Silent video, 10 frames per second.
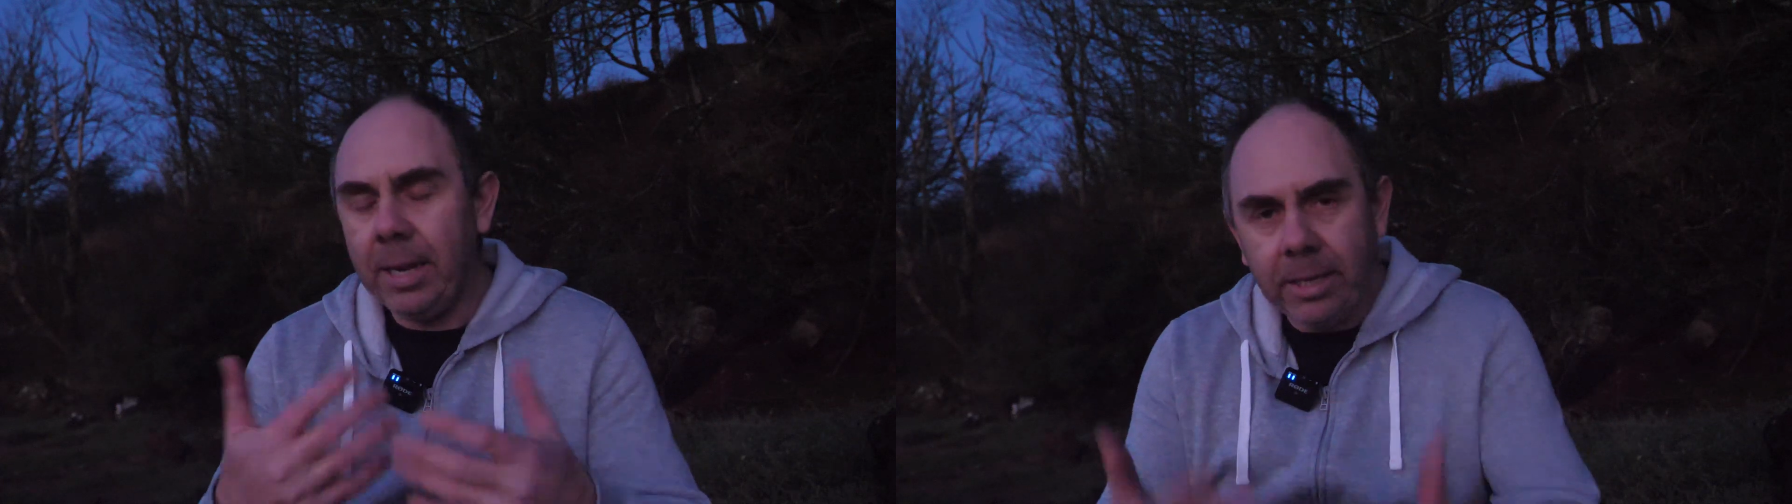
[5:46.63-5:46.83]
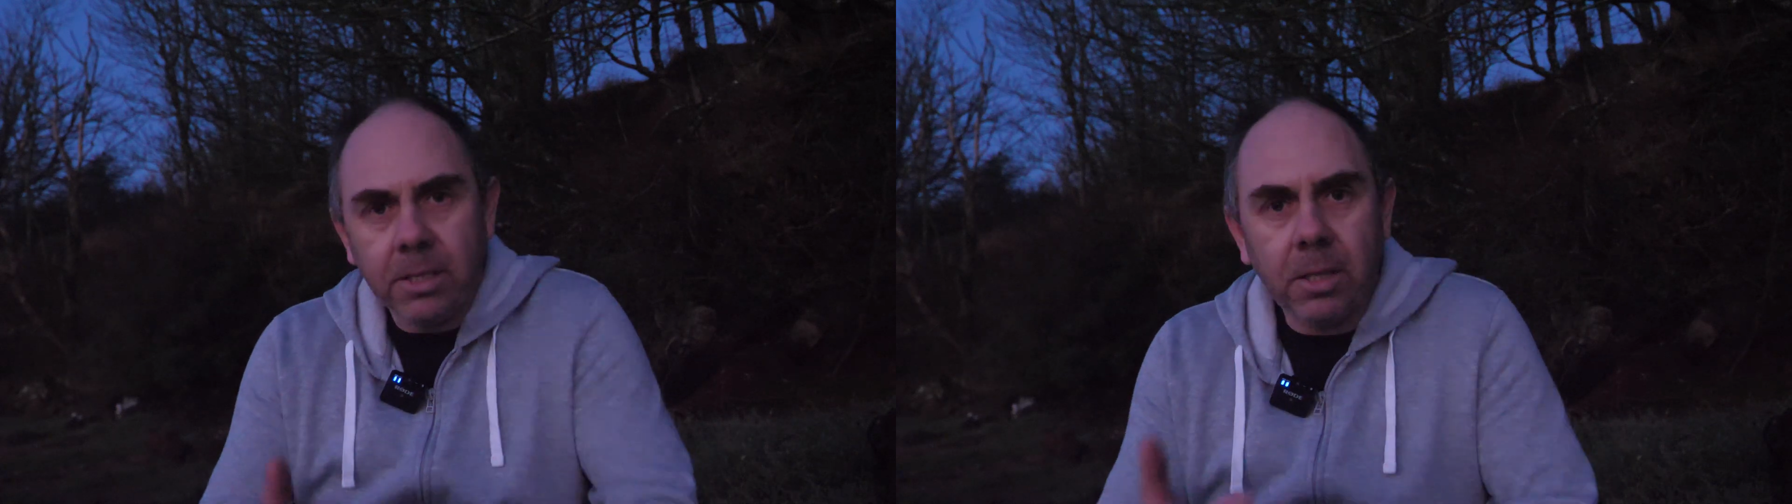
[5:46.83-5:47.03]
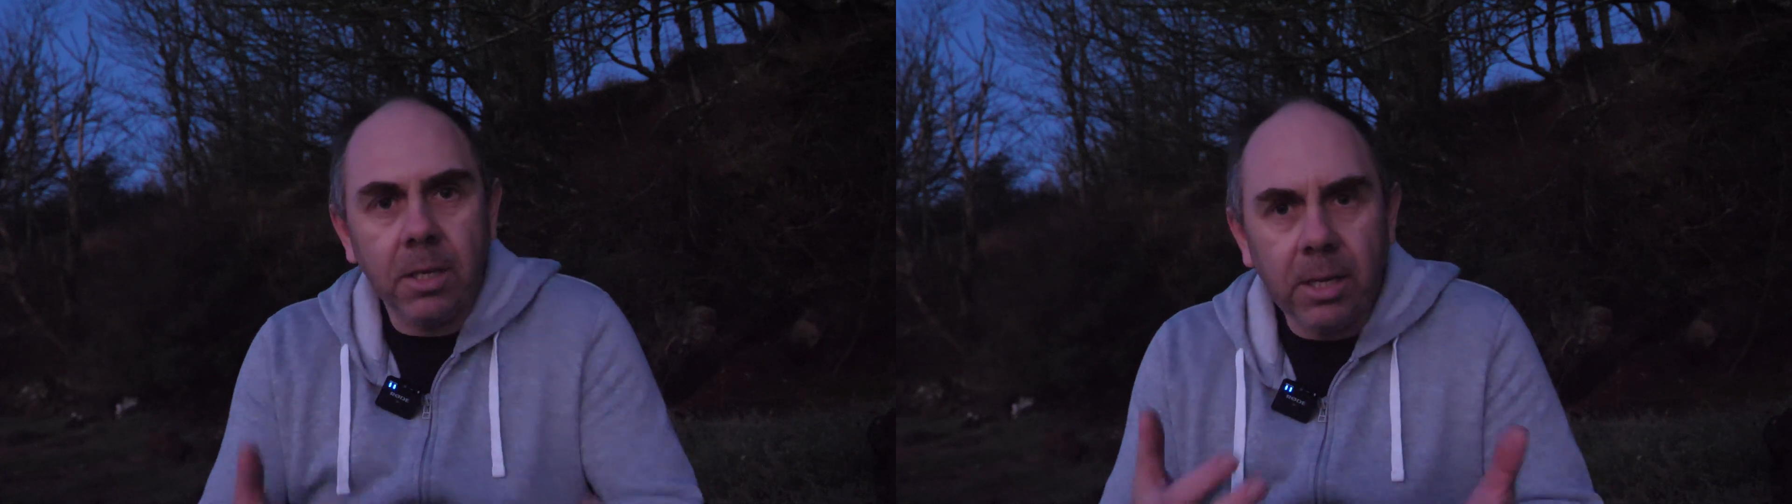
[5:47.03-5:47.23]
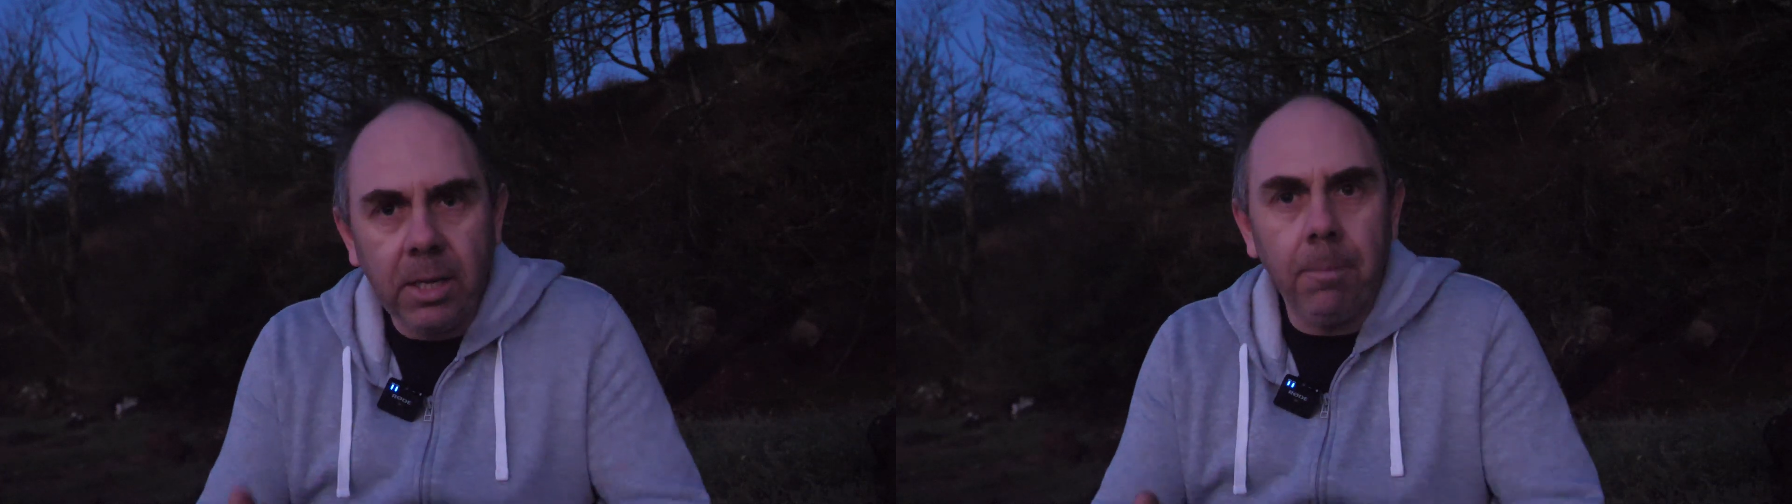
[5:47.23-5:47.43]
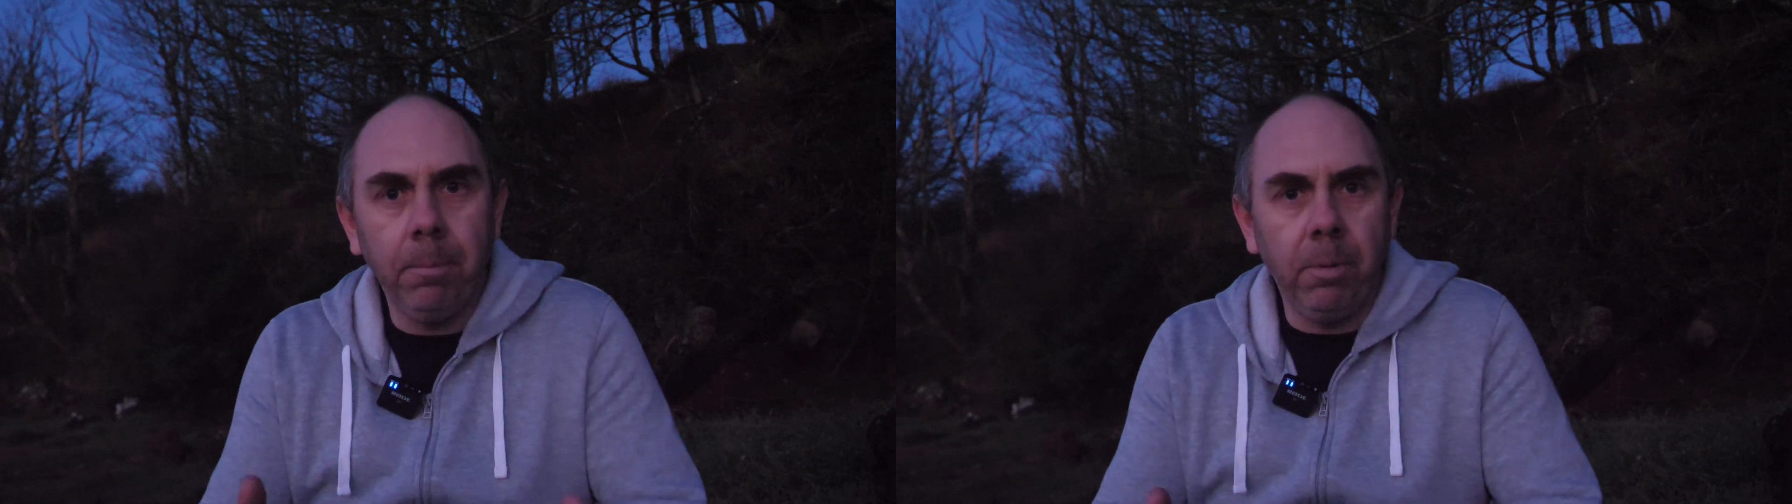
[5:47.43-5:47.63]
Is the
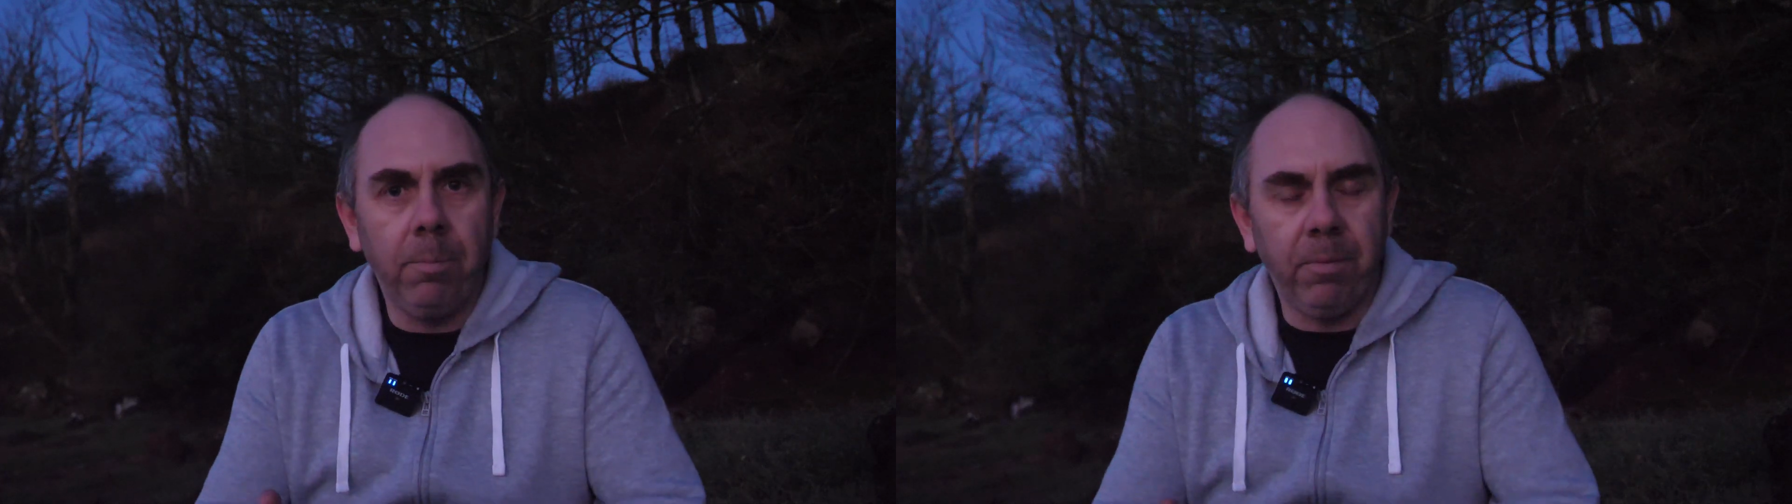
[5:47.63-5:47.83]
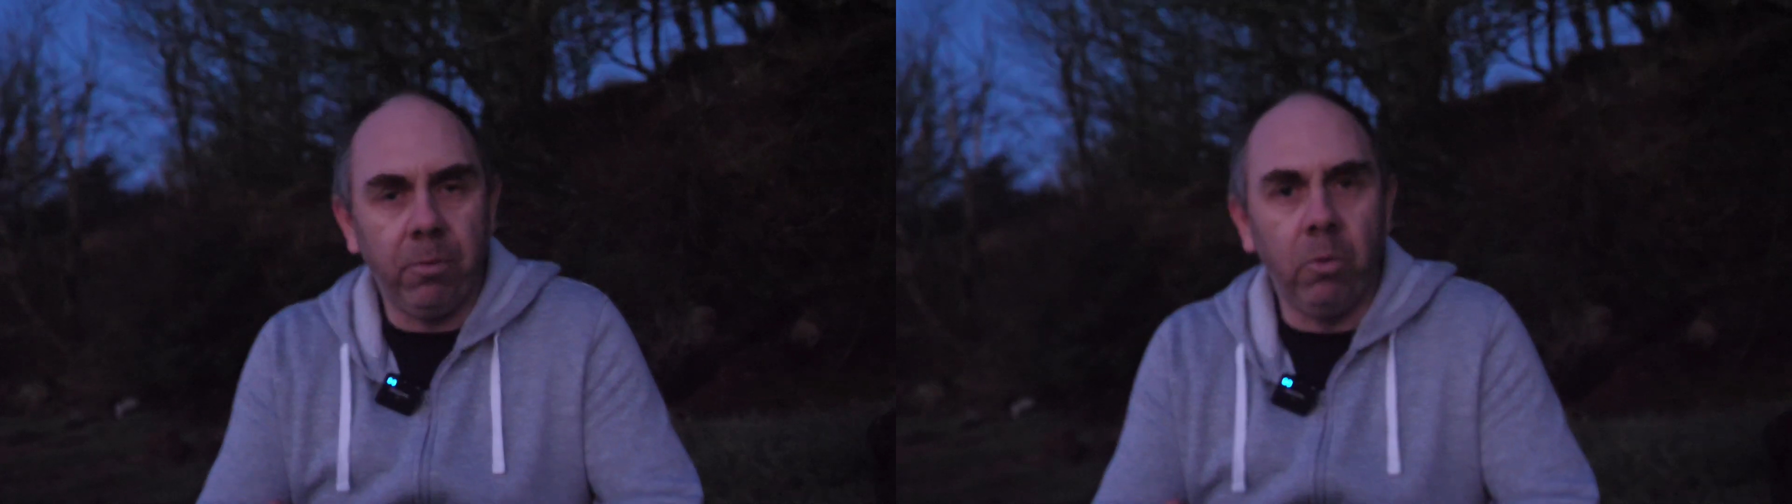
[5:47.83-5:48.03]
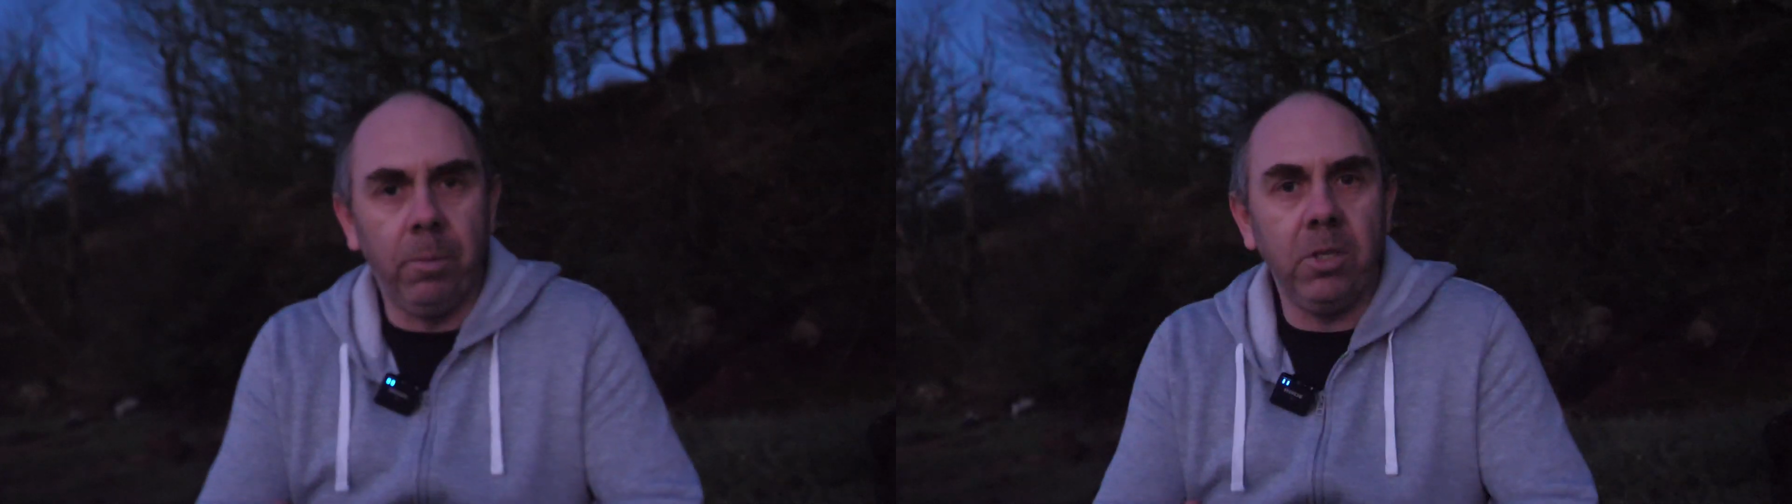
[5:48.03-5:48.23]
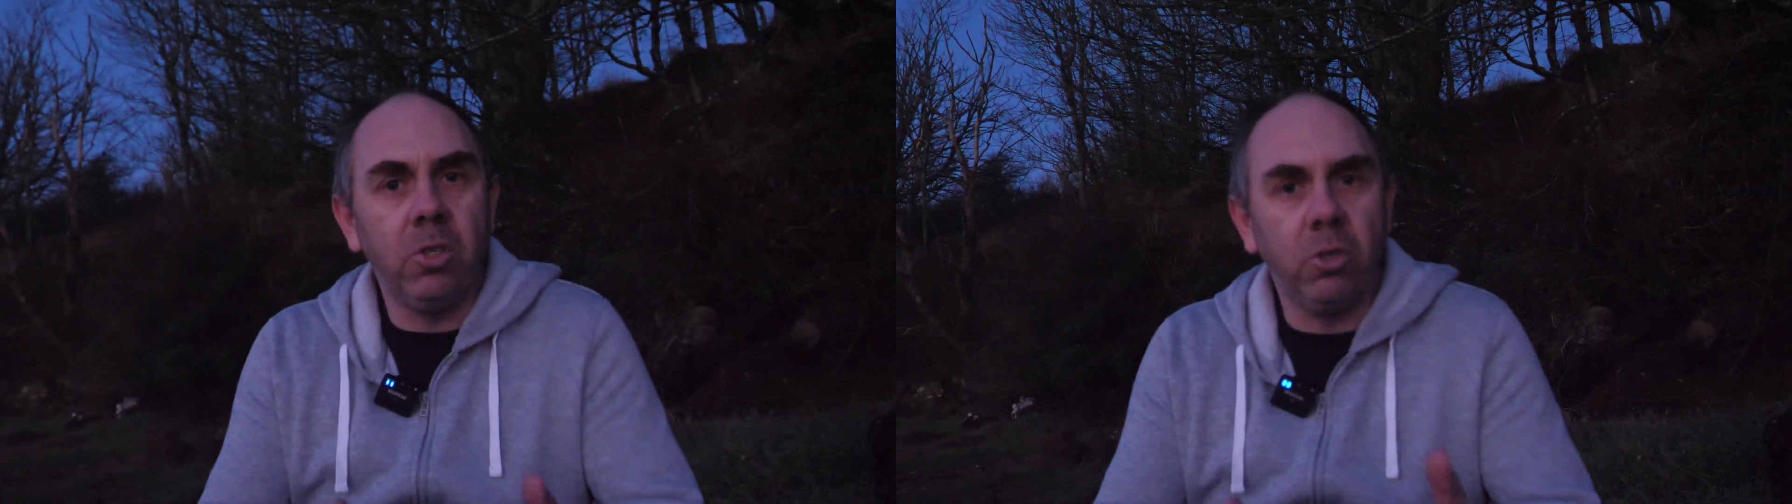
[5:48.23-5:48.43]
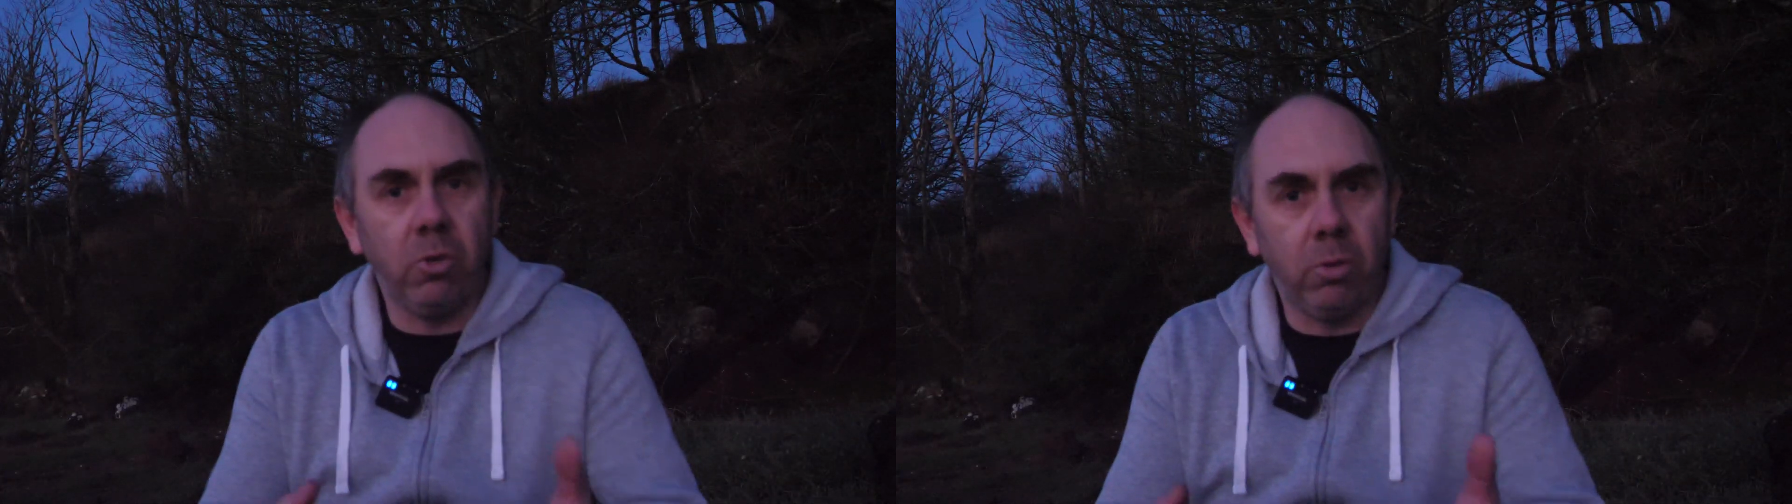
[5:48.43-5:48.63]
gimbal
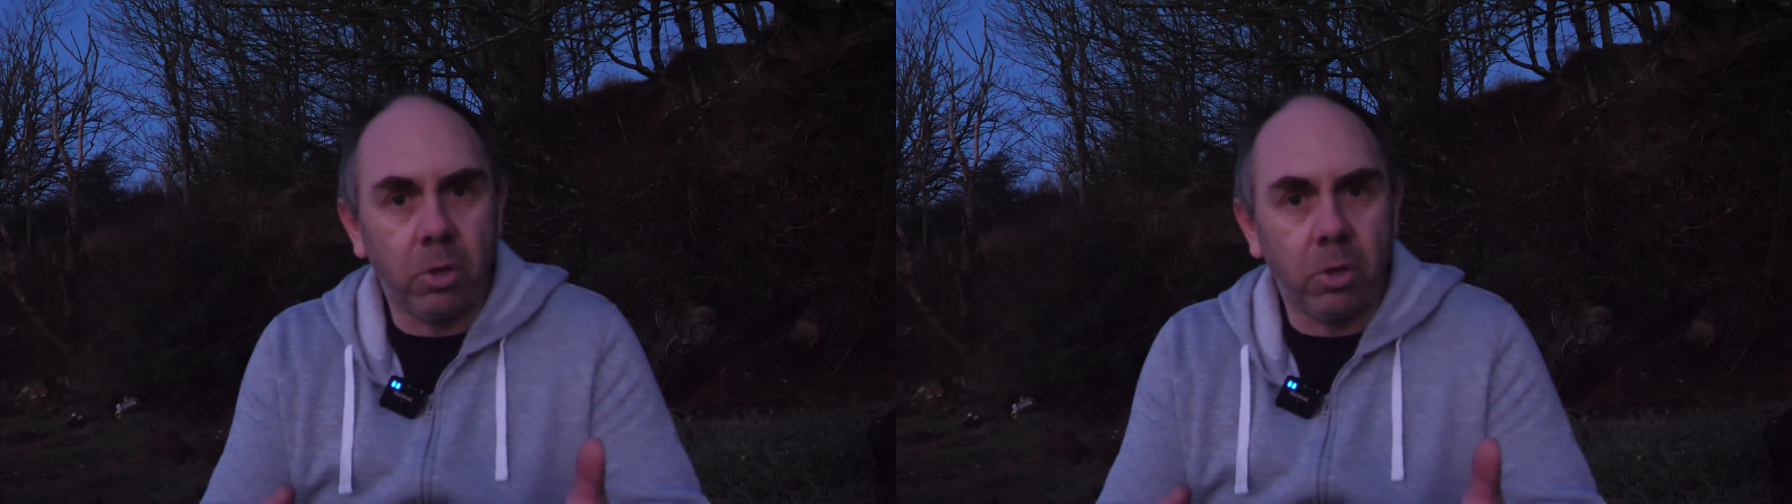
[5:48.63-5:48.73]
performance